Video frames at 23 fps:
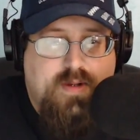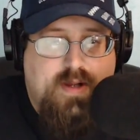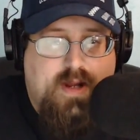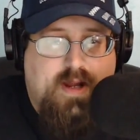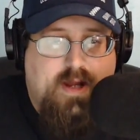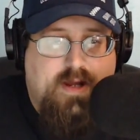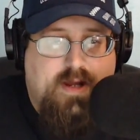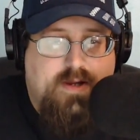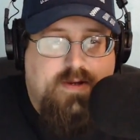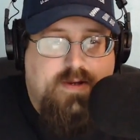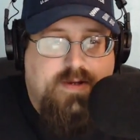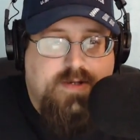
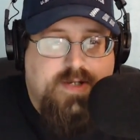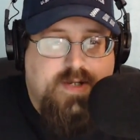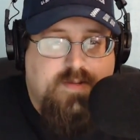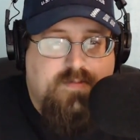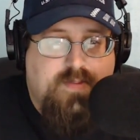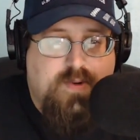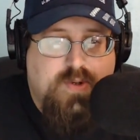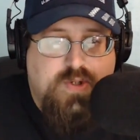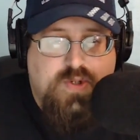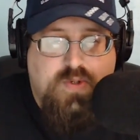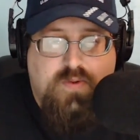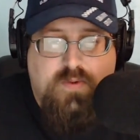and some
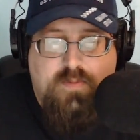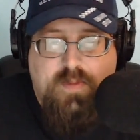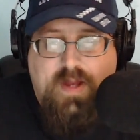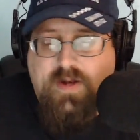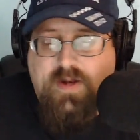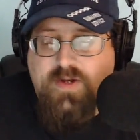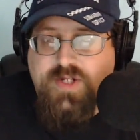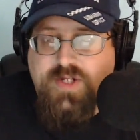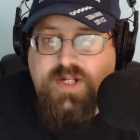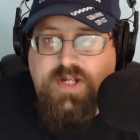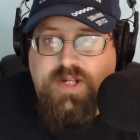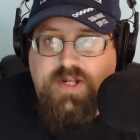personal
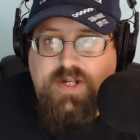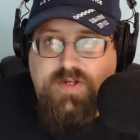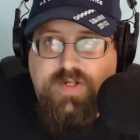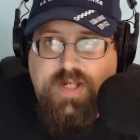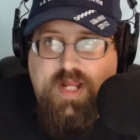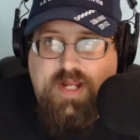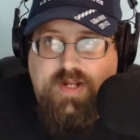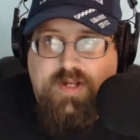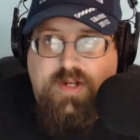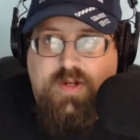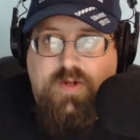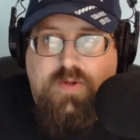matters to
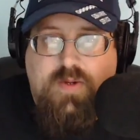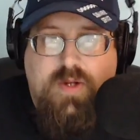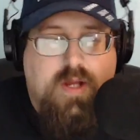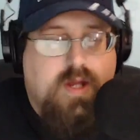tend to.